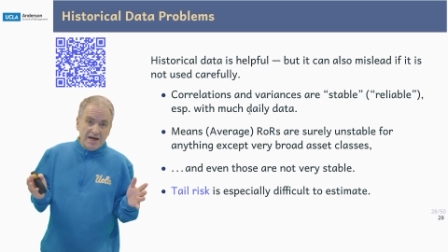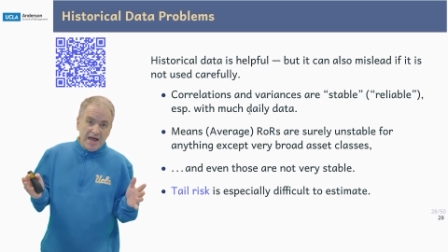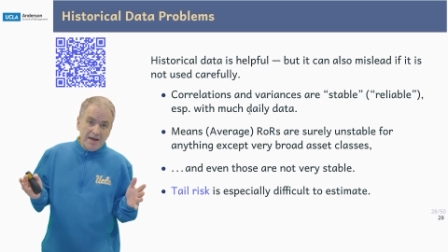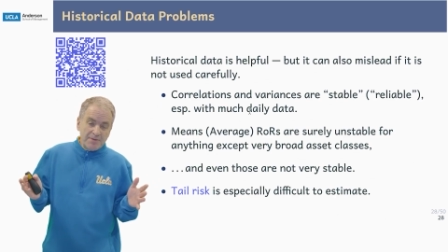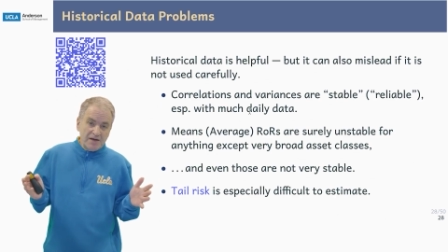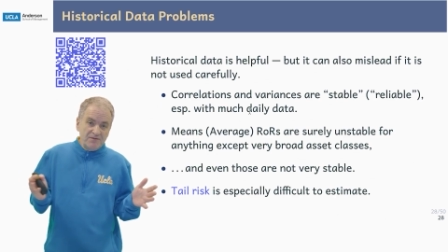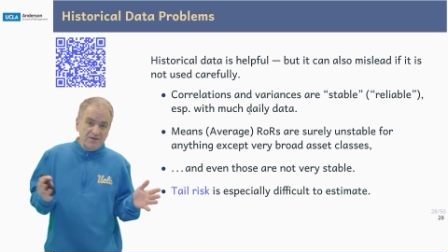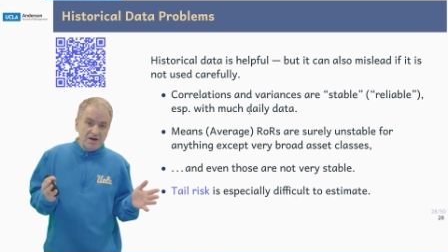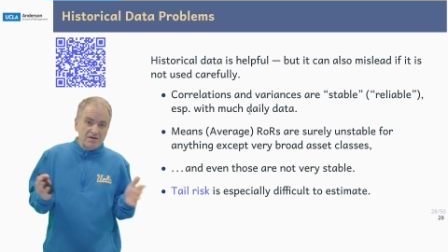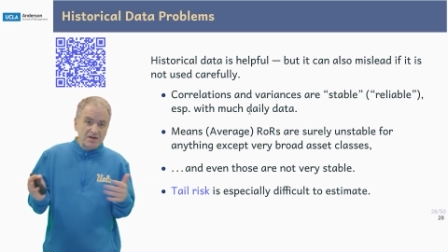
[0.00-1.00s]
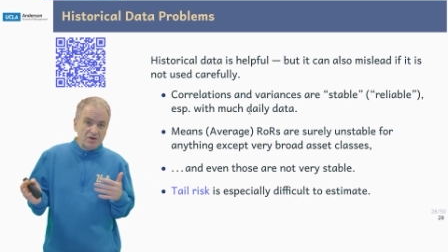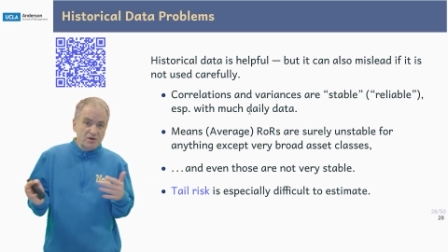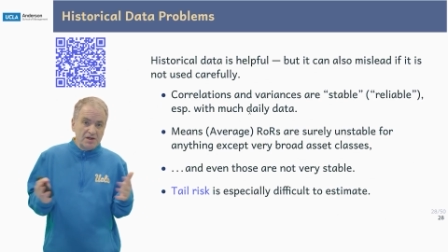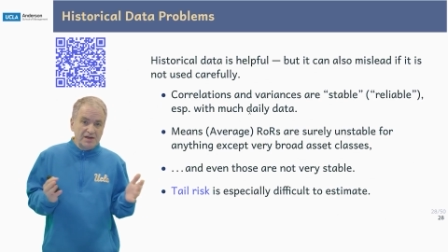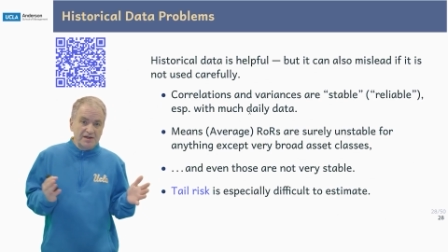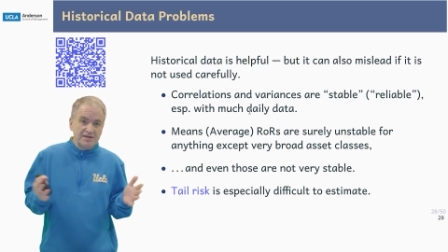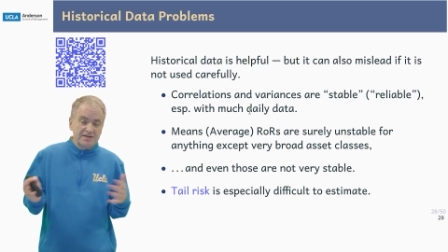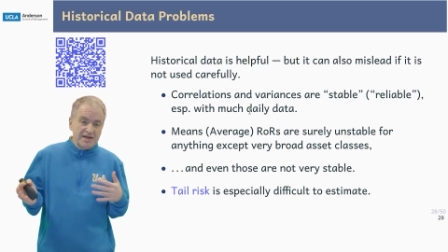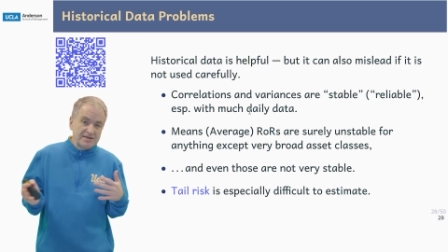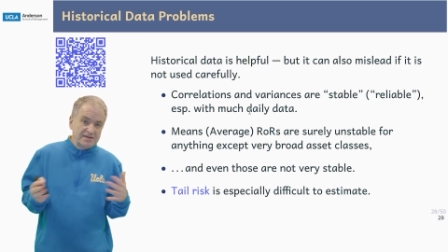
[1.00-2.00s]
Am I very good in
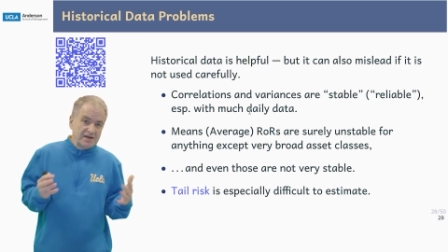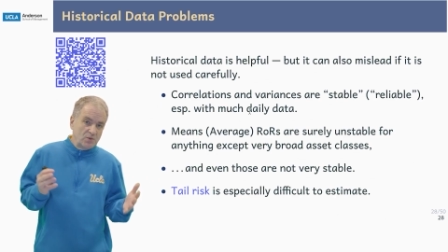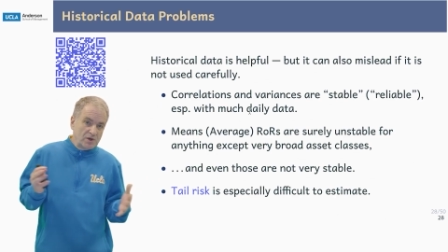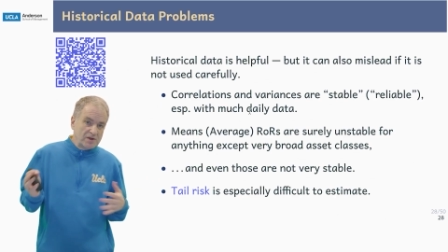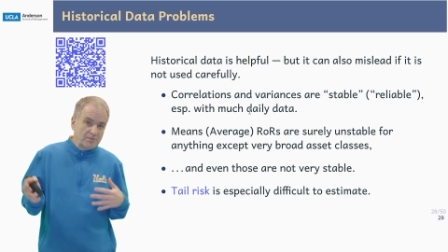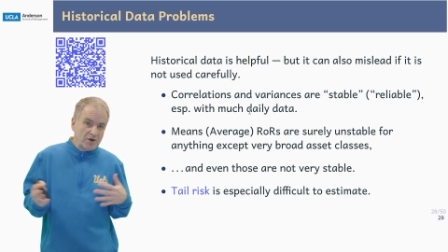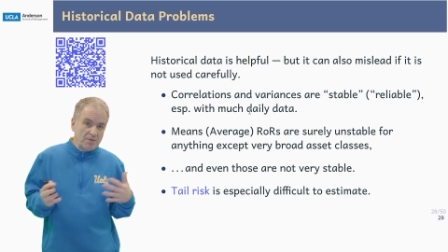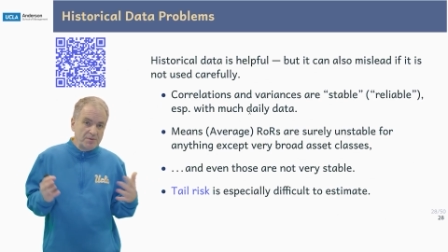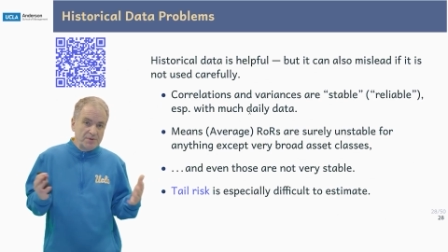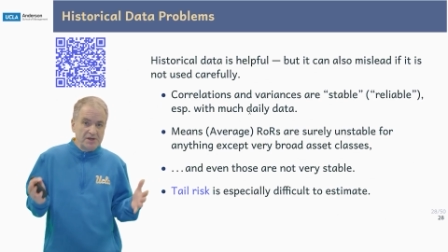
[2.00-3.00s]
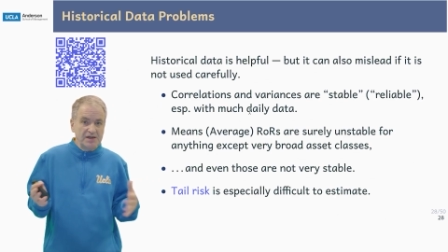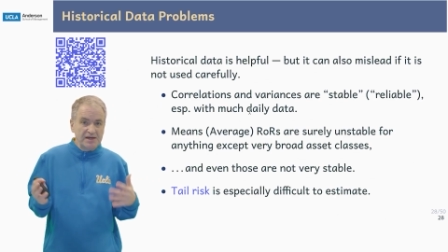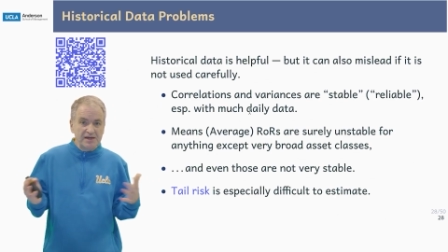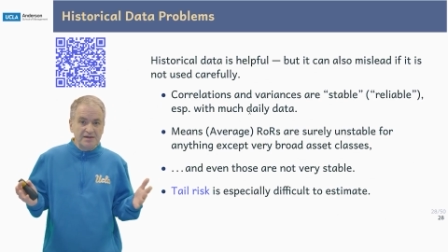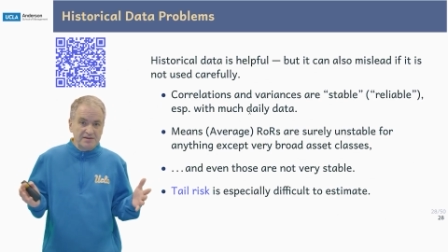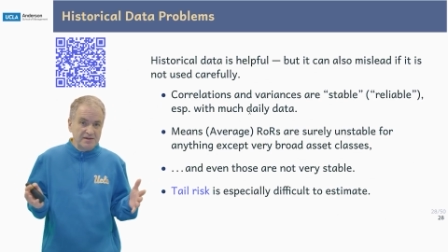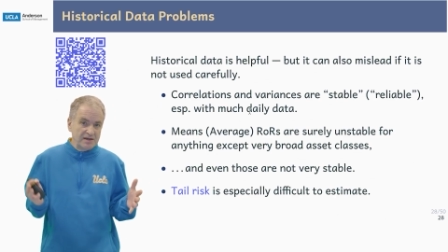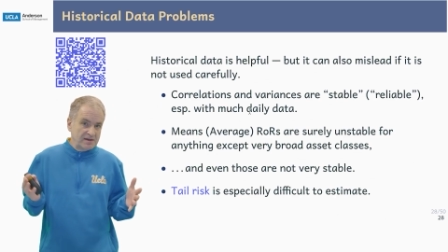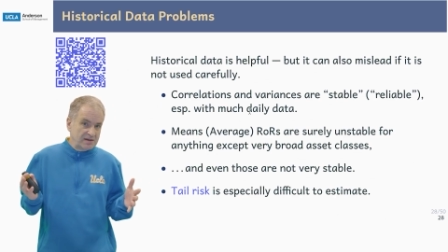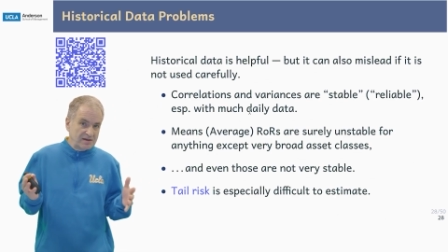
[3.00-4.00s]
assessing what the probability is
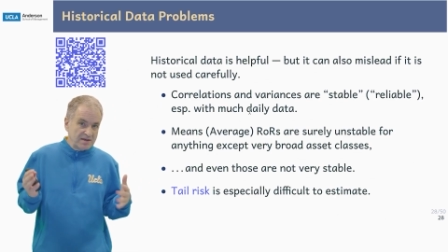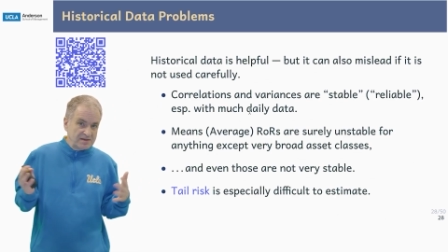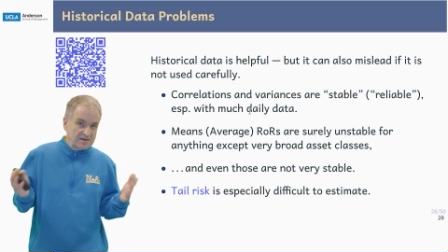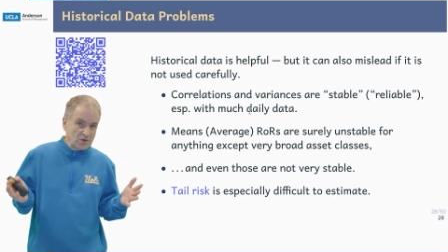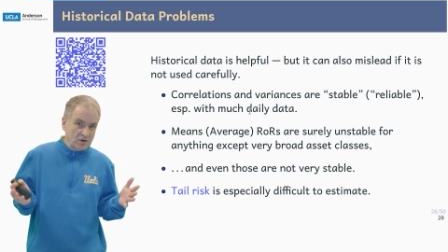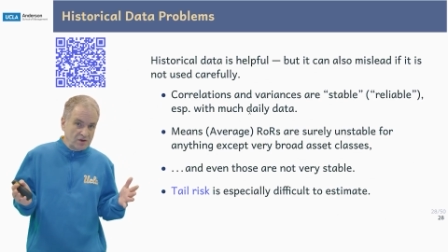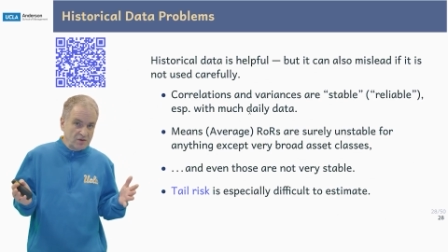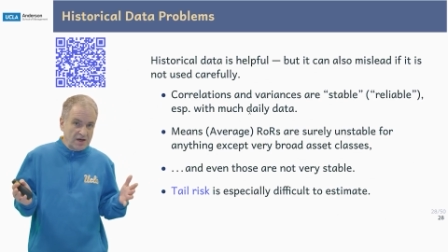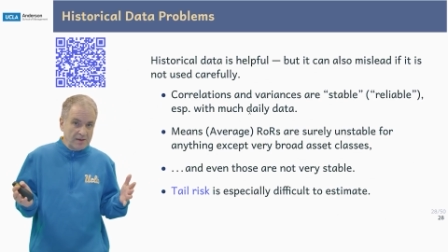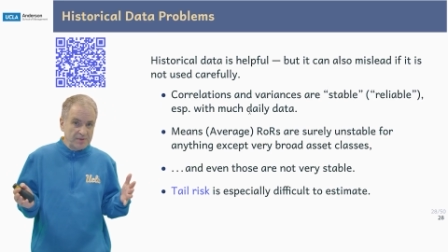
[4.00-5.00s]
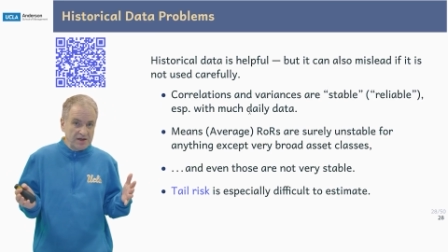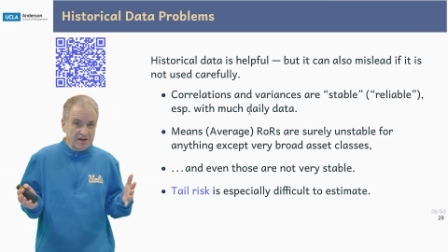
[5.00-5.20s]
that this is going to happen?